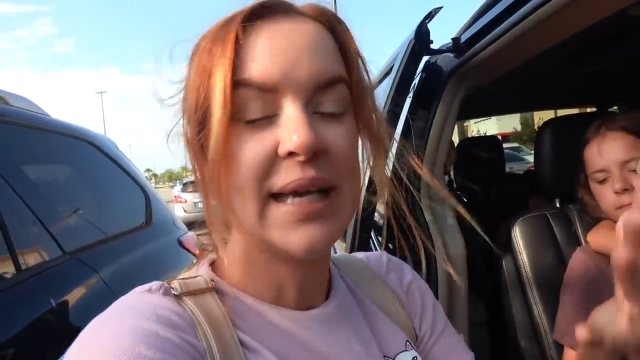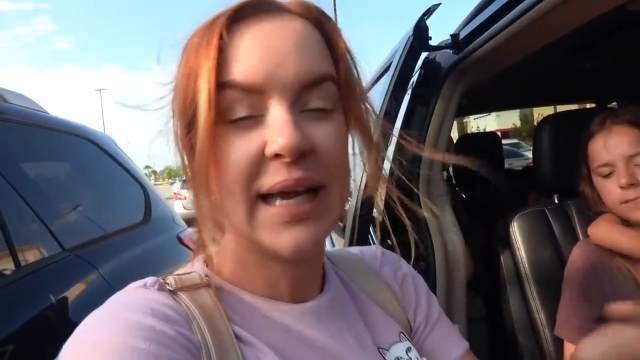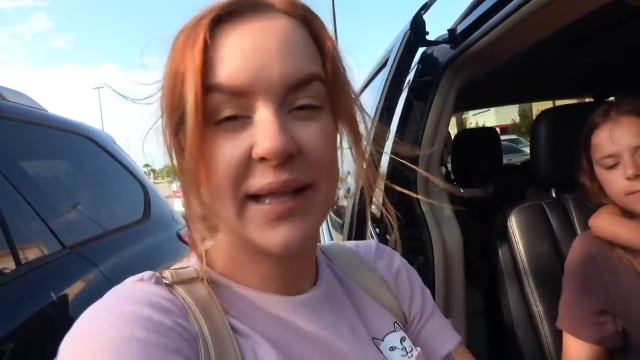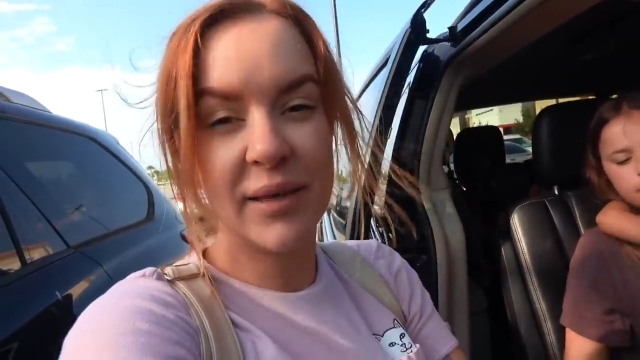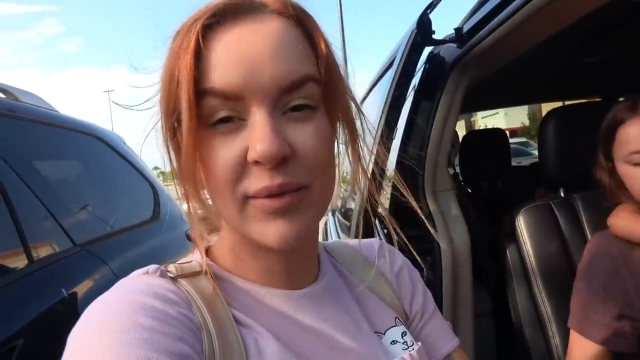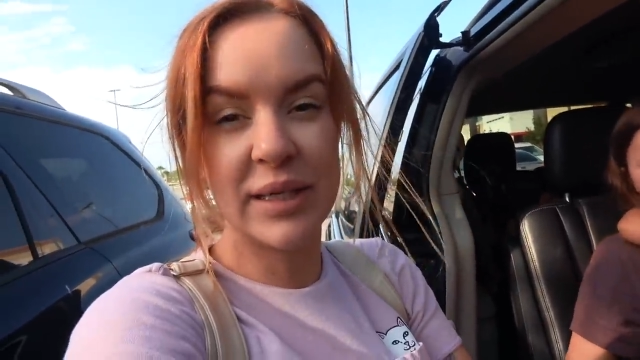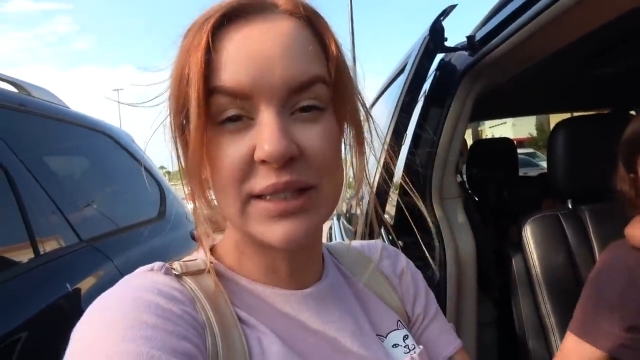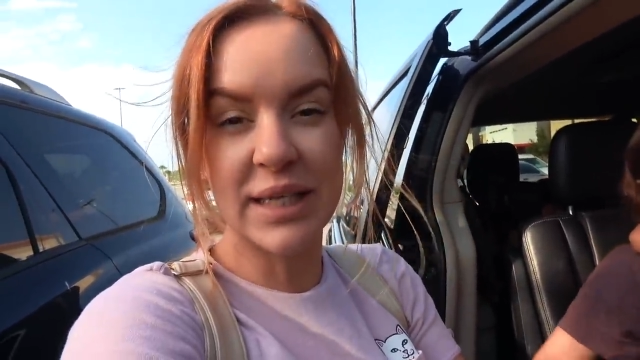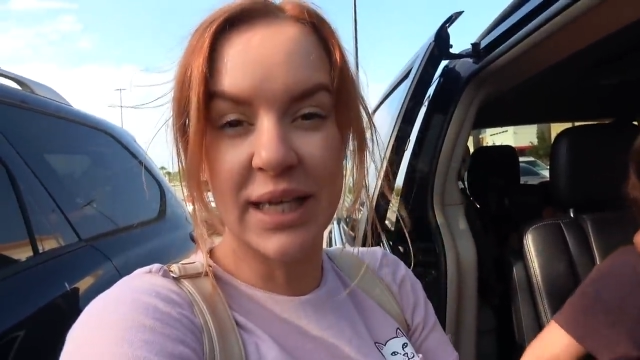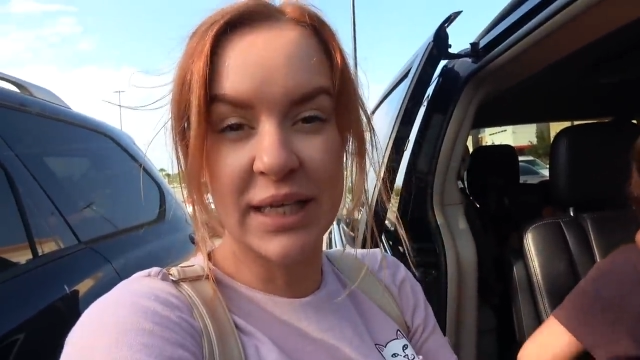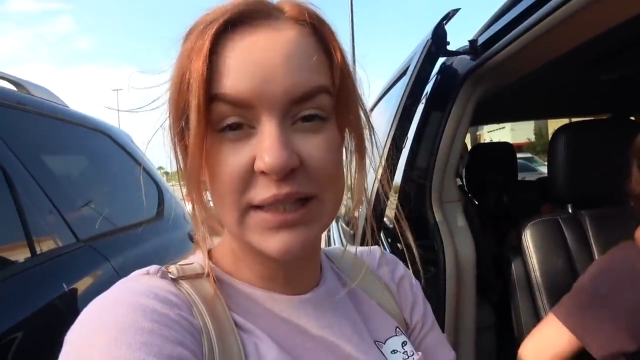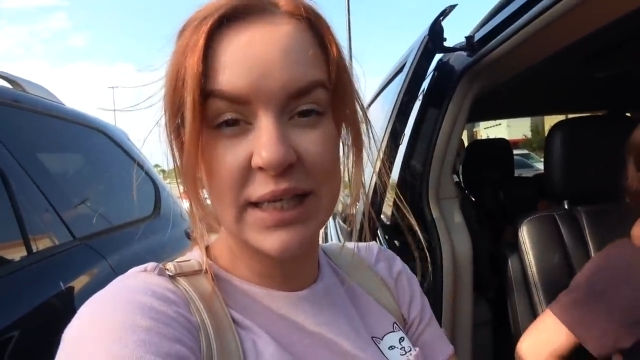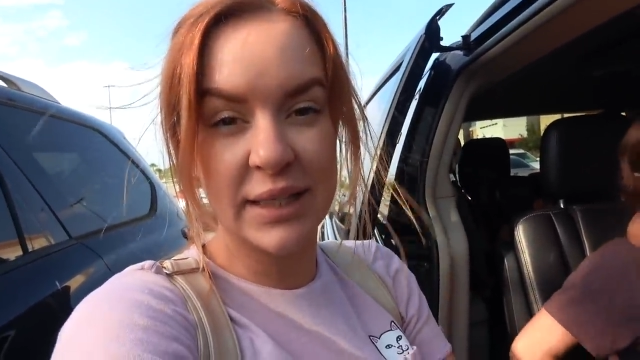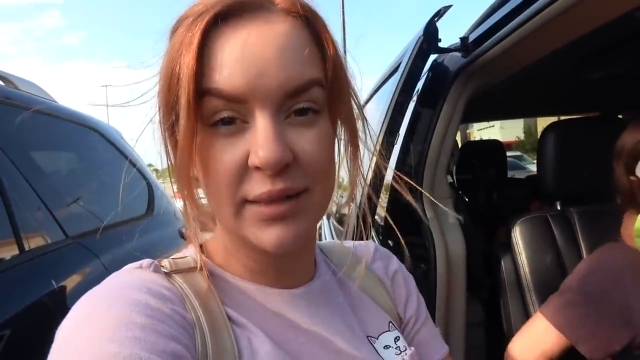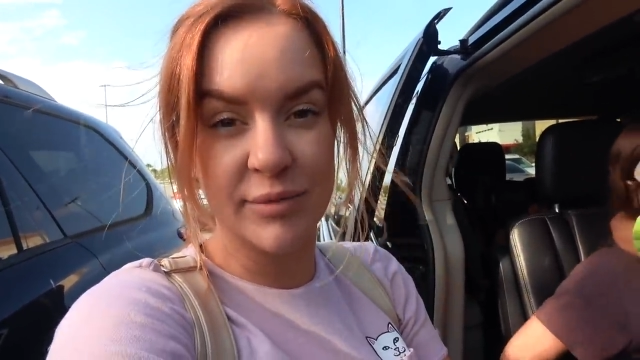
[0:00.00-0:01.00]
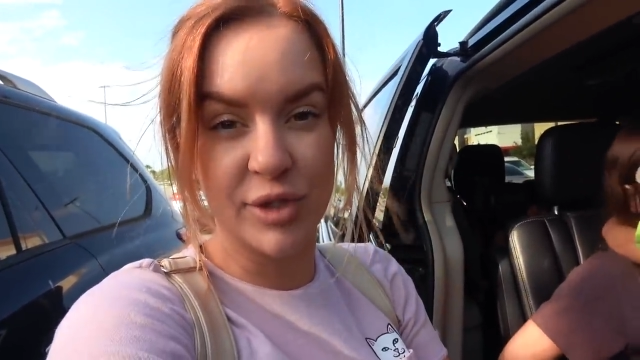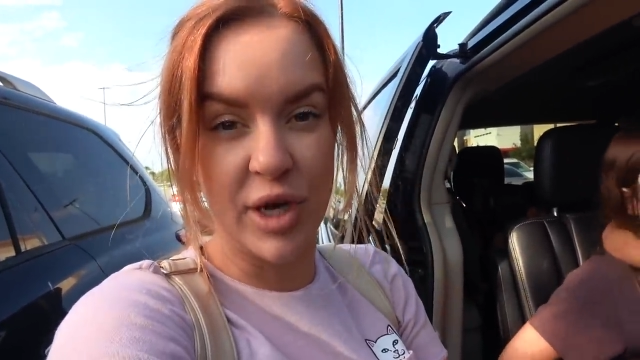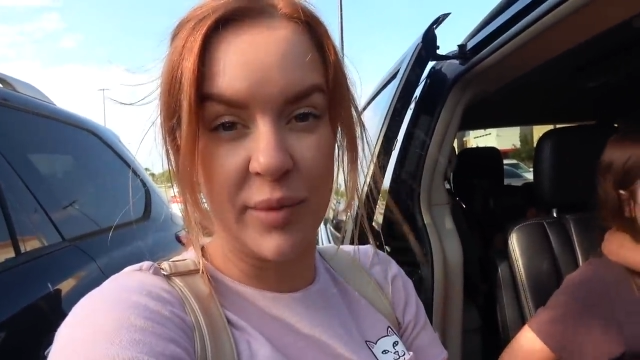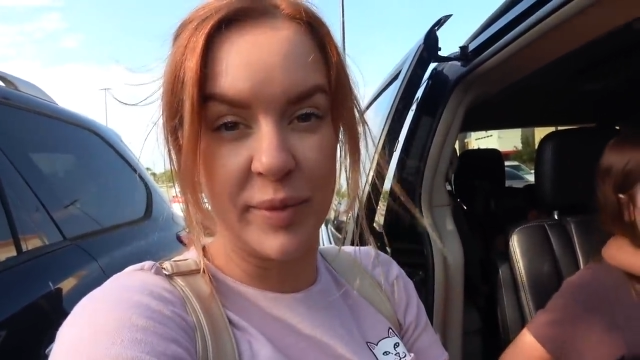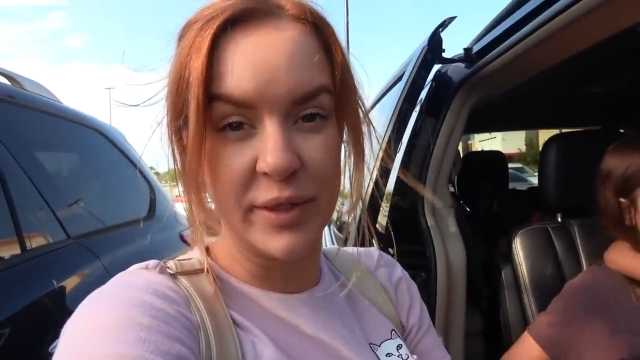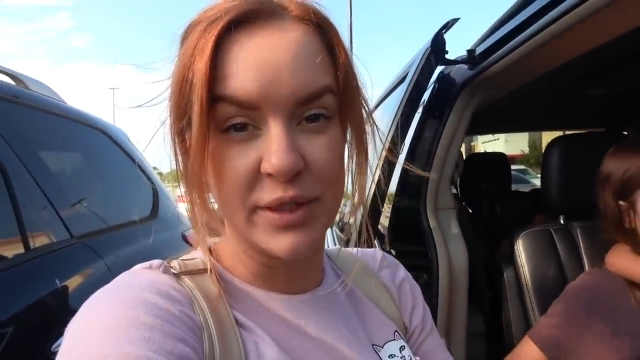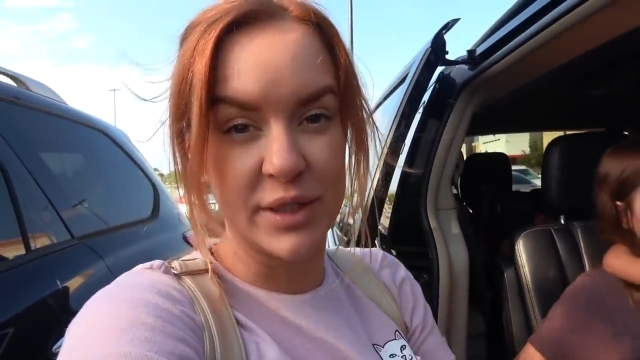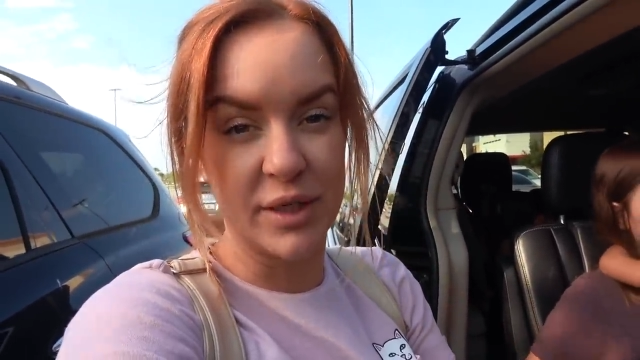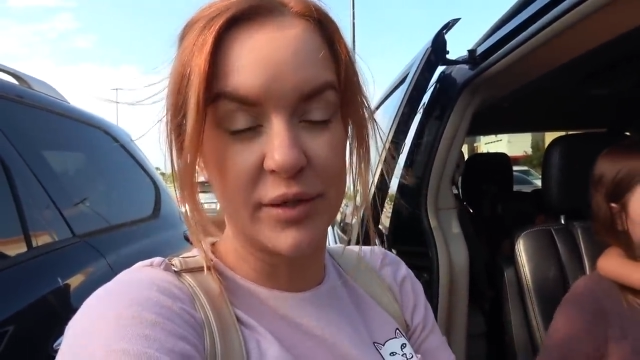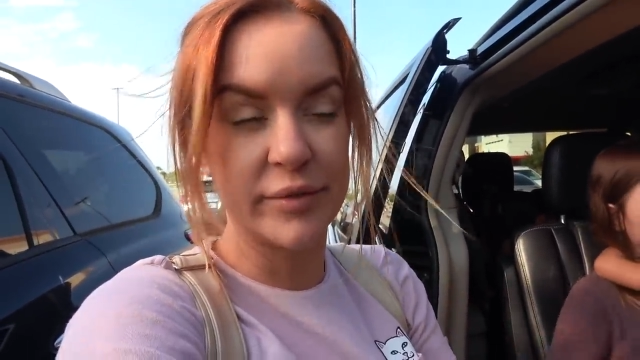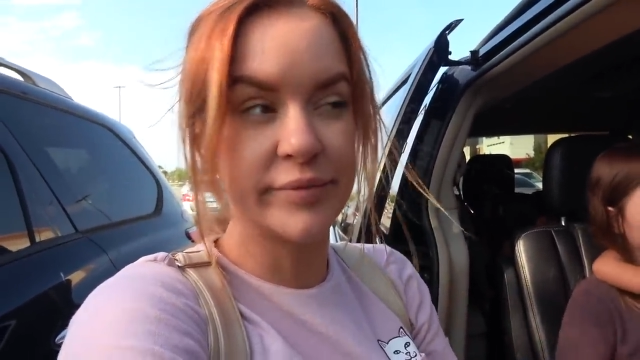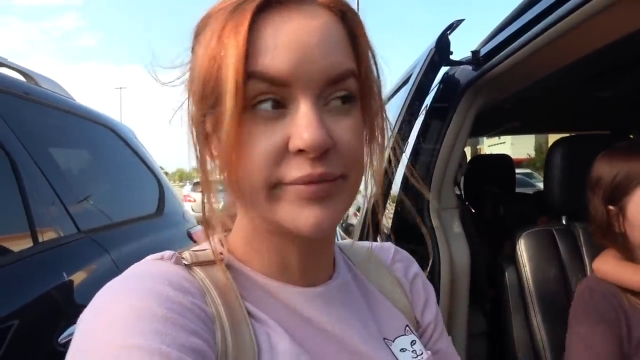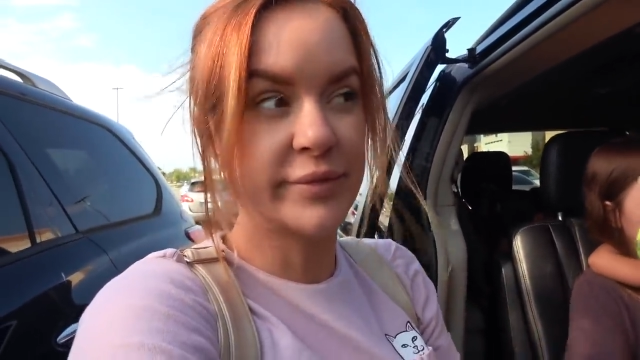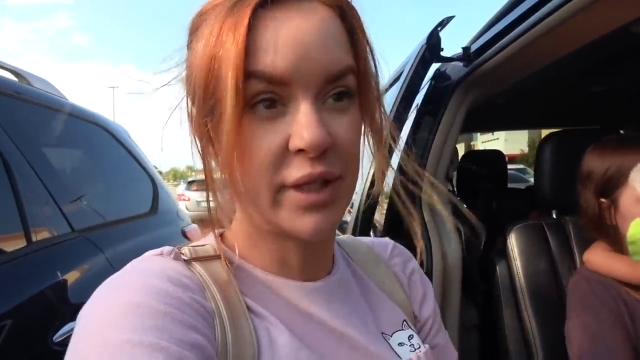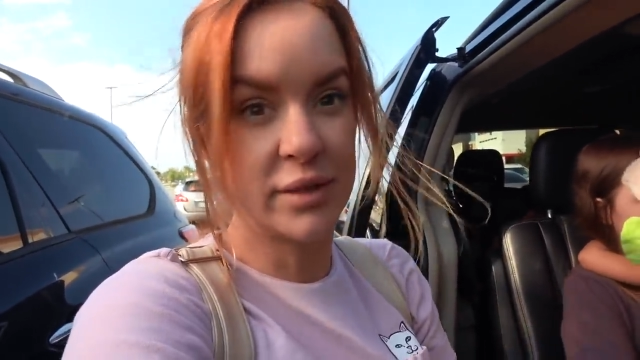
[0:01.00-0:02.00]
And then we decided to take them shopping, so
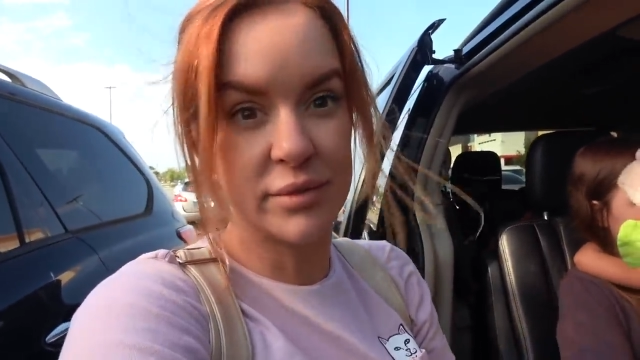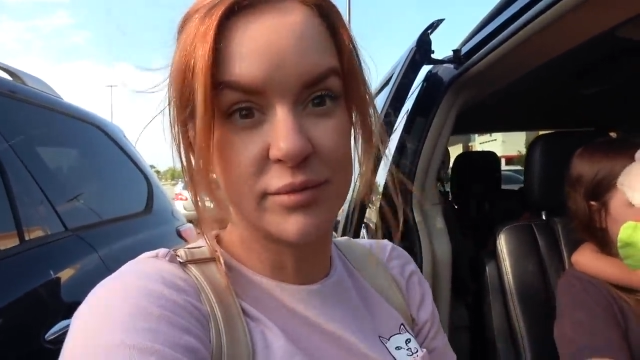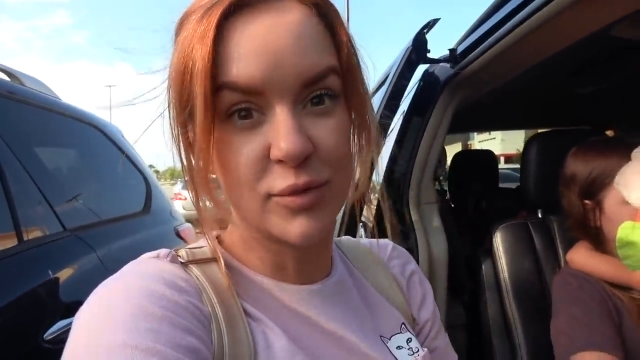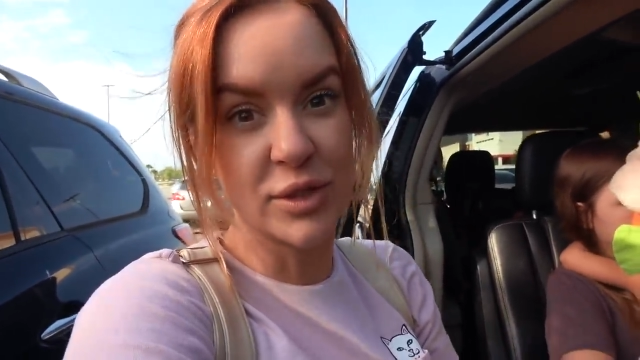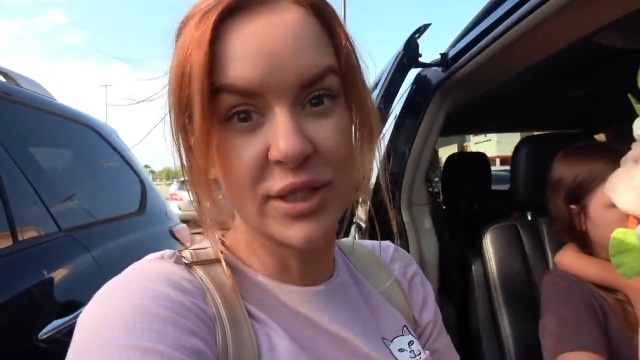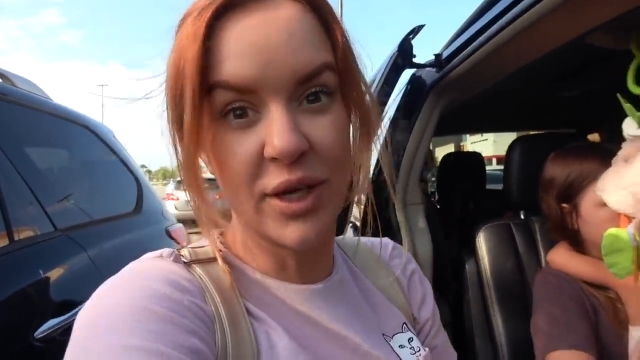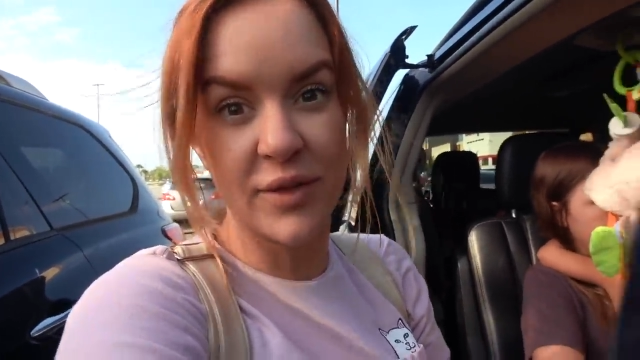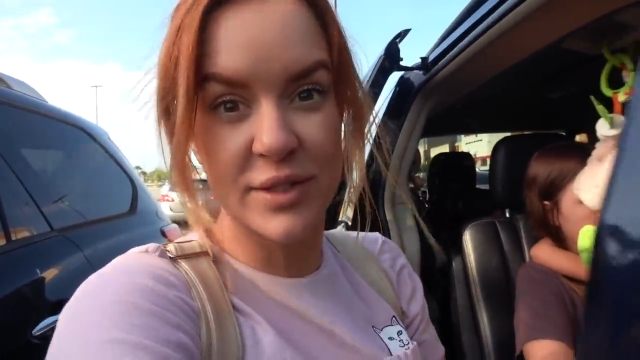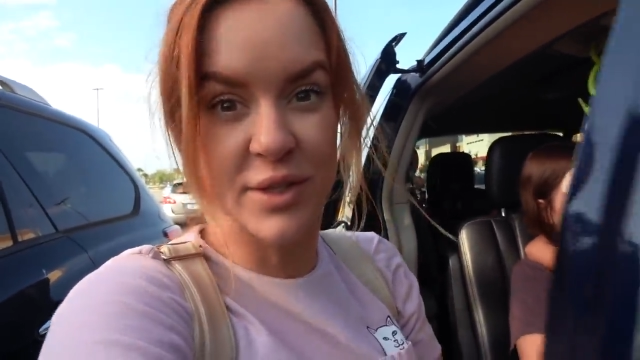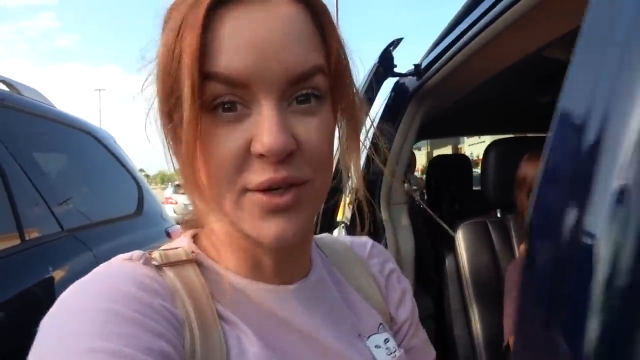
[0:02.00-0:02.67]
uh, we'll see how this